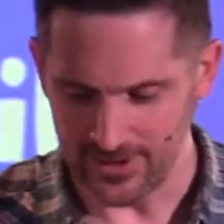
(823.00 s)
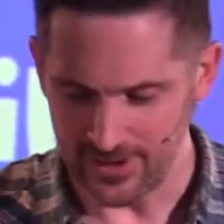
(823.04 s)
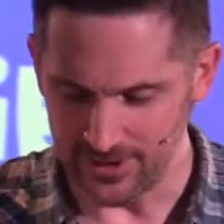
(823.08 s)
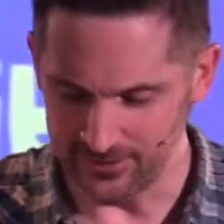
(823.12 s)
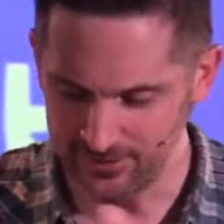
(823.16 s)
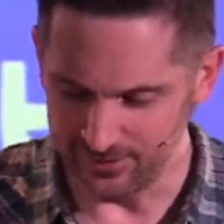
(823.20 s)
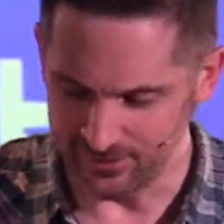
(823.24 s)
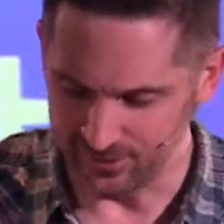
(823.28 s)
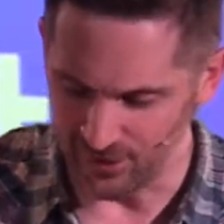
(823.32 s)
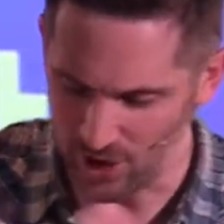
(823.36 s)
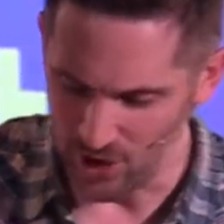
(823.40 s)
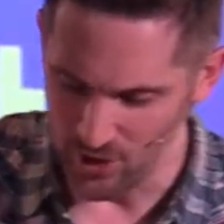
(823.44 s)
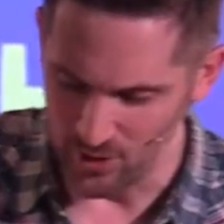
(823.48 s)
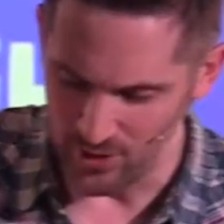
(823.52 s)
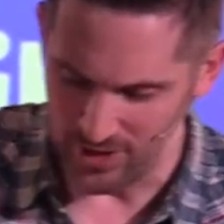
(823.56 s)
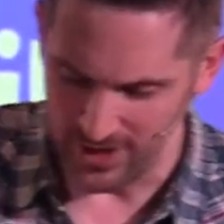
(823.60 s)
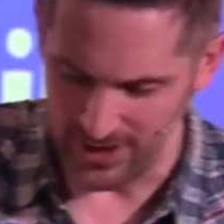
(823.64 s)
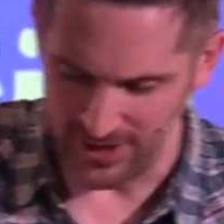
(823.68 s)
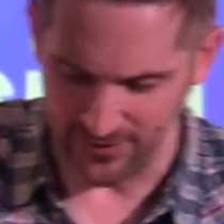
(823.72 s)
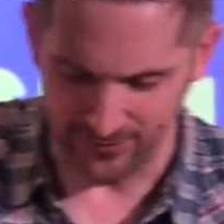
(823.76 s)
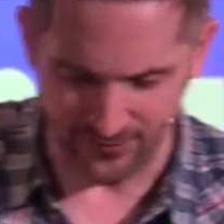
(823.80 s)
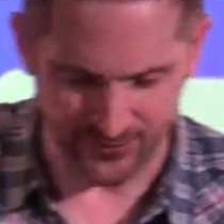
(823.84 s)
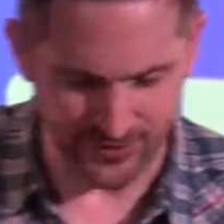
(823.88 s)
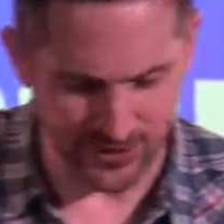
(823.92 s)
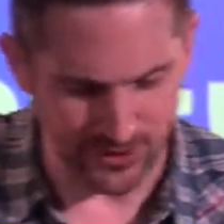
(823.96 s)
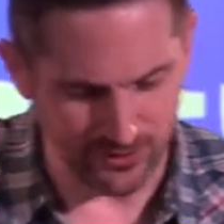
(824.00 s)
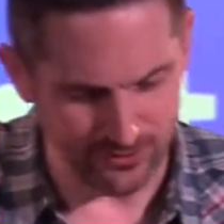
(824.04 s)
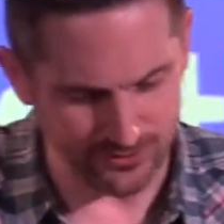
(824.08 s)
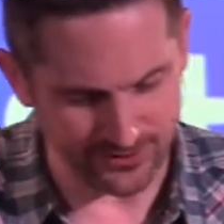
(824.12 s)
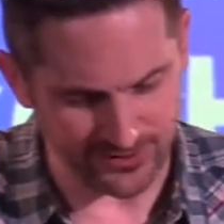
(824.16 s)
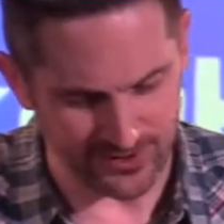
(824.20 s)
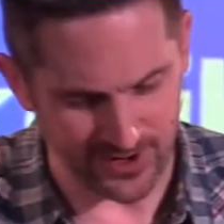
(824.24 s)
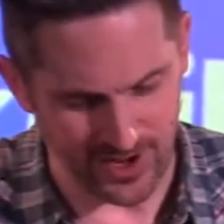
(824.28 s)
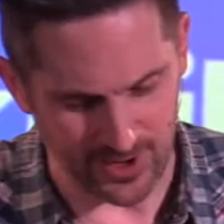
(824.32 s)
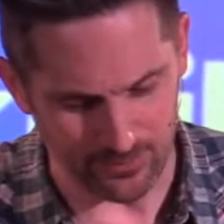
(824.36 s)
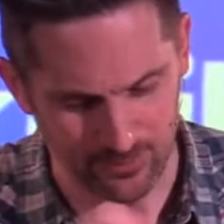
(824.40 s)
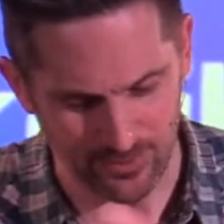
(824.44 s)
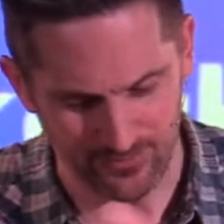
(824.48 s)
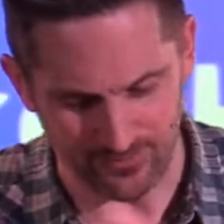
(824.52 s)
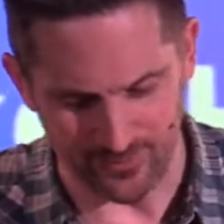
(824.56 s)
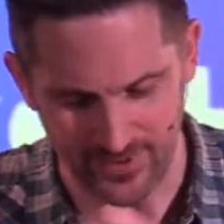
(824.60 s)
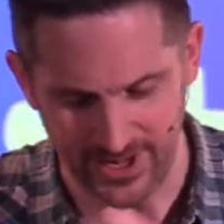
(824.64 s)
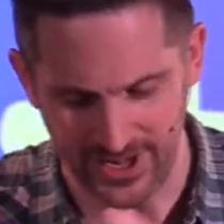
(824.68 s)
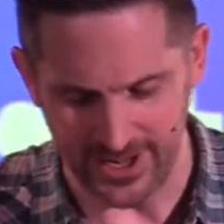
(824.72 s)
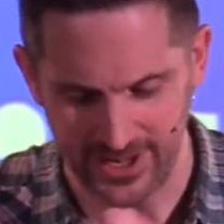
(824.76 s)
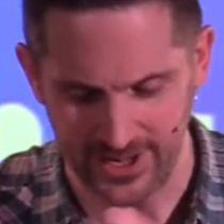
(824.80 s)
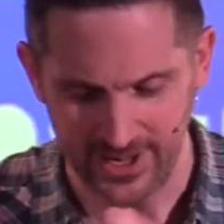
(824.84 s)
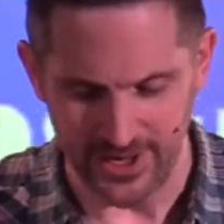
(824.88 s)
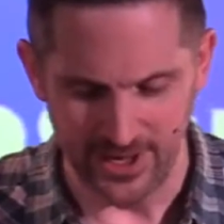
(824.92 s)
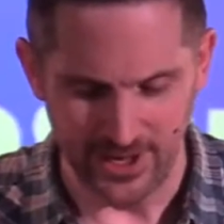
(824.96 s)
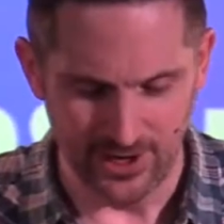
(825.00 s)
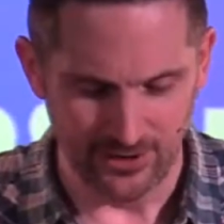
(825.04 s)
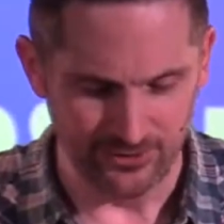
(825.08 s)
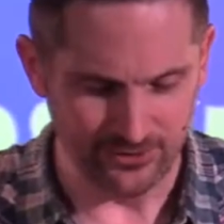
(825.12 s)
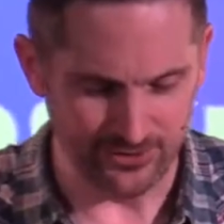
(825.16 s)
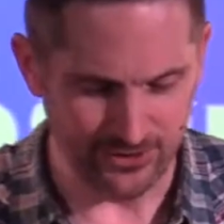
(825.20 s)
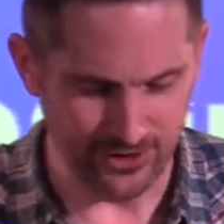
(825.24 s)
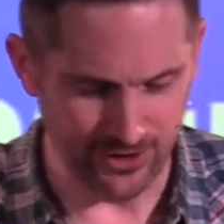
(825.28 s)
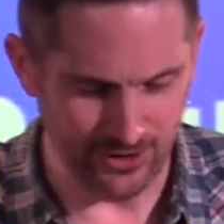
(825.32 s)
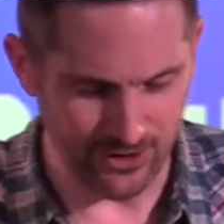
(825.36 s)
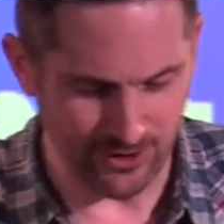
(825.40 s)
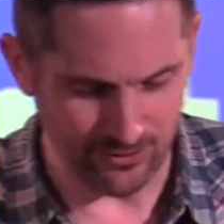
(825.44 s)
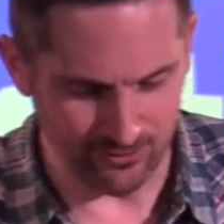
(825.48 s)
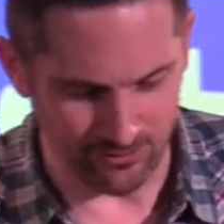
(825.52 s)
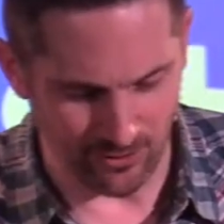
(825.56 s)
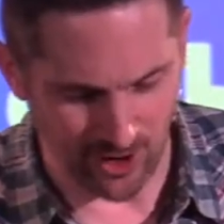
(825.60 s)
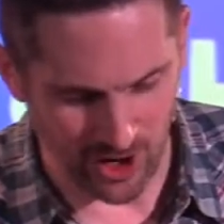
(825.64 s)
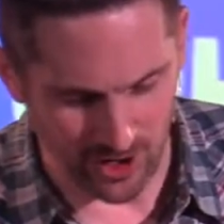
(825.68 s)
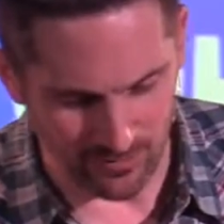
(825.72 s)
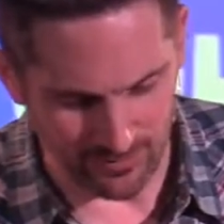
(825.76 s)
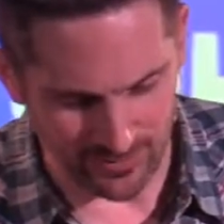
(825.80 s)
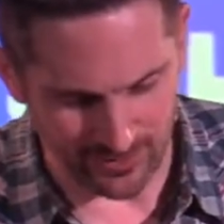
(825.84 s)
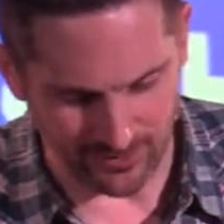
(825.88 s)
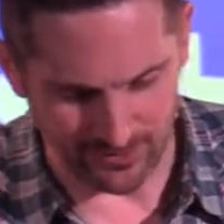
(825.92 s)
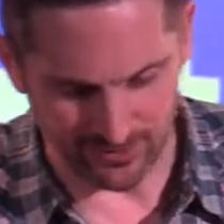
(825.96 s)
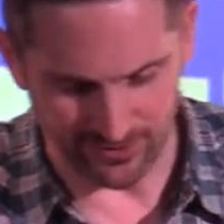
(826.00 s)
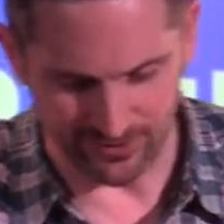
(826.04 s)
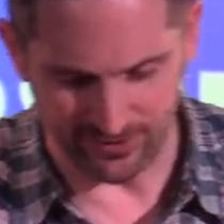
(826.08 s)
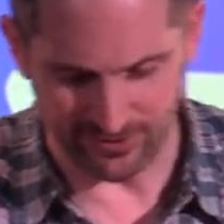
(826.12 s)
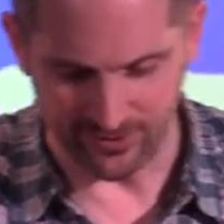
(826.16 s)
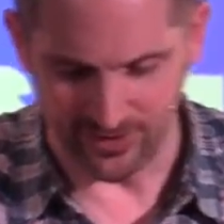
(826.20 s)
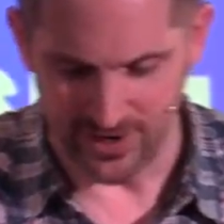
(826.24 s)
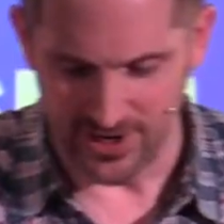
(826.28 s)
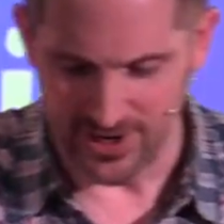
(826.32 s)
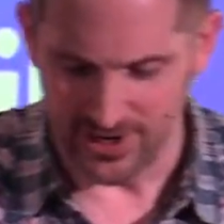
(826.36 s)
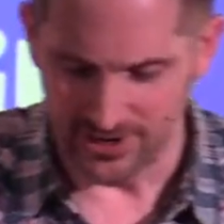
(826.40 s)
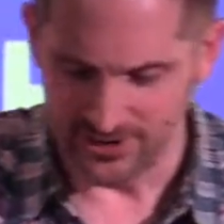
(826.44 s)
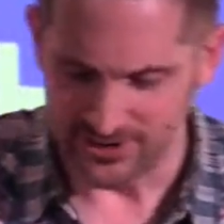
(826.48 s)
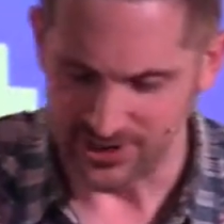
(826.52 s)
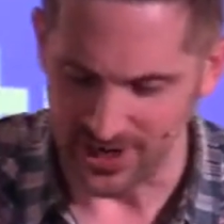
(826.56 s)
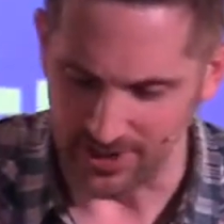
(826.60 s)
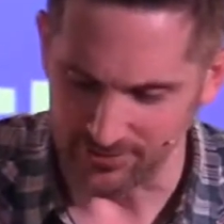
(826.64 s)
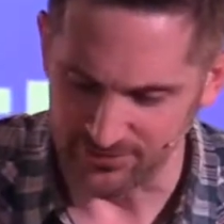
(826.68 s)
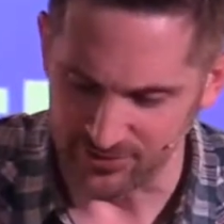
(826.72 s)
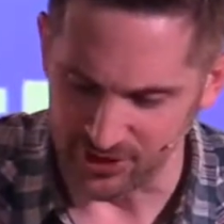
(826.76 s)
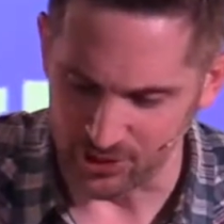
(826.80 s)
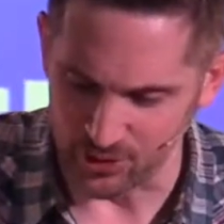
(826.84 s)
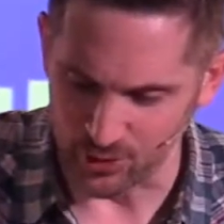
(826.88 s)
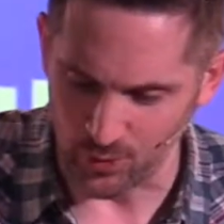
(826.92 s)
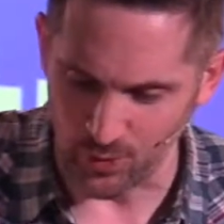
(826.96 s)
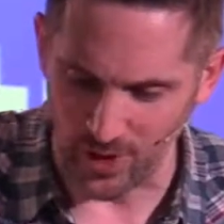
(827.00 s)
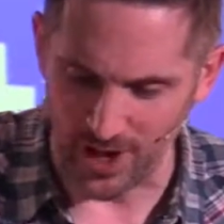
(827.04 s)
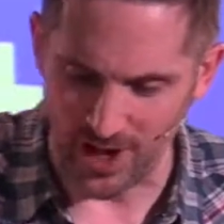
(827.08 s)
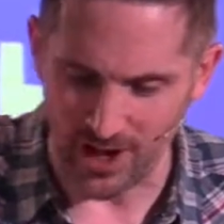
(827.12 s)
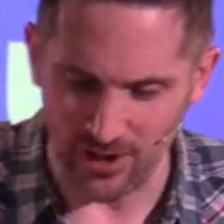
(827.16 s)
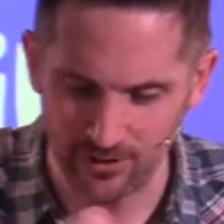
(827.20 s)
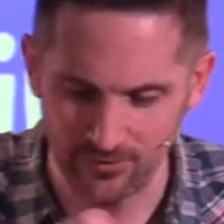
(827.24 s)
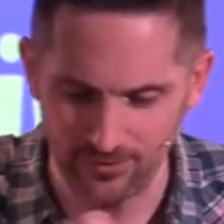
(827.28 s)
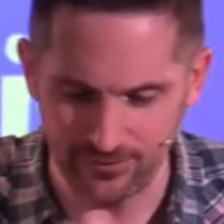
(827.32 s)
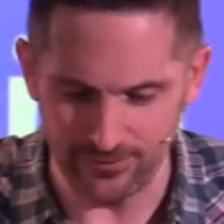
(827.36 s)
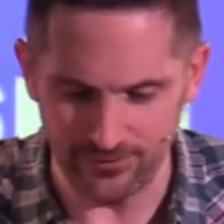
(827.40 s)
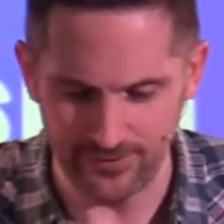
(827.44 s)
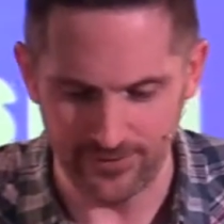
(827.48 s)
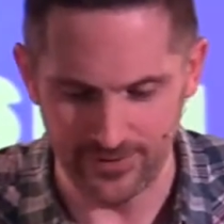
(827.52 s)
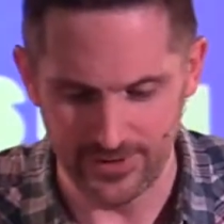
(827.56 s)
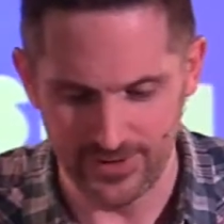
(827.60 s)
And so, if you turn with me to Romans chapter 12,